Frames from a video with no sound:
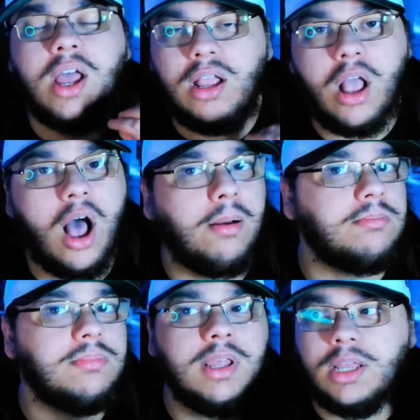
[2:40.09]

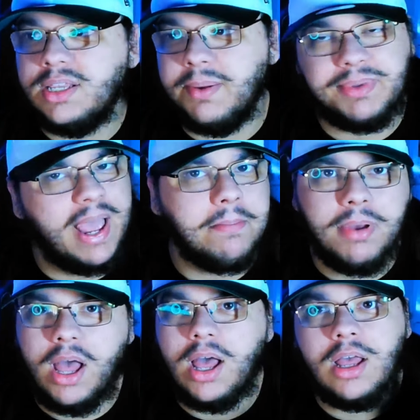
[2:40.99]
come
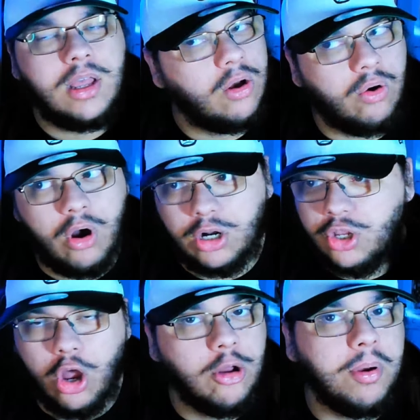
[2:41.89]
September or
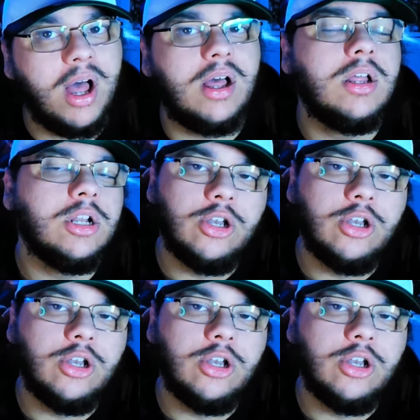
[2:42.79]
October,